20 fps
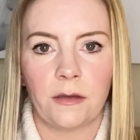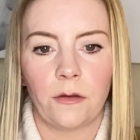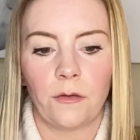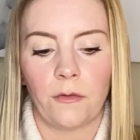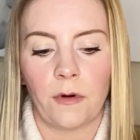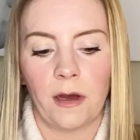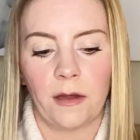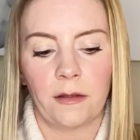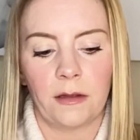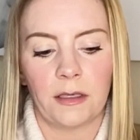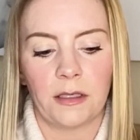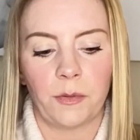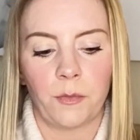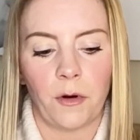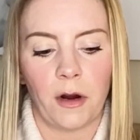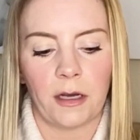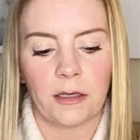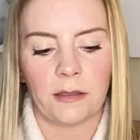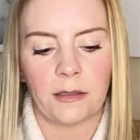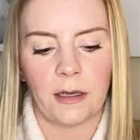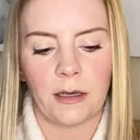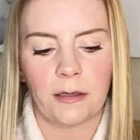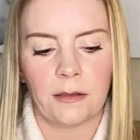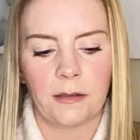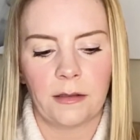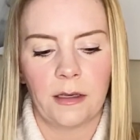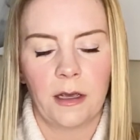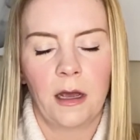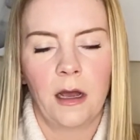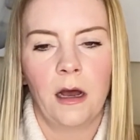throughout this
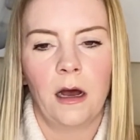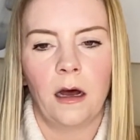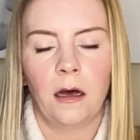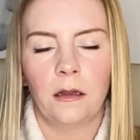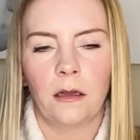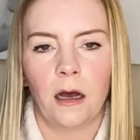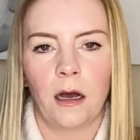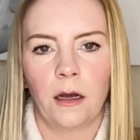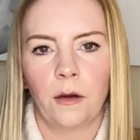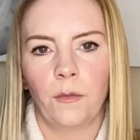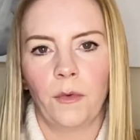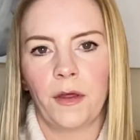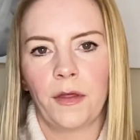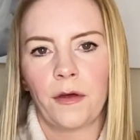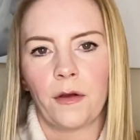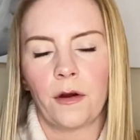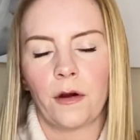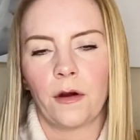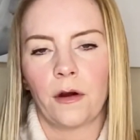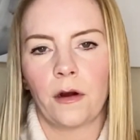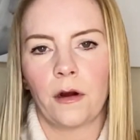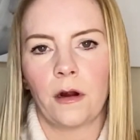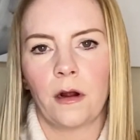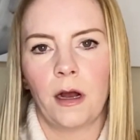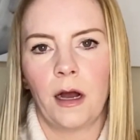process along with her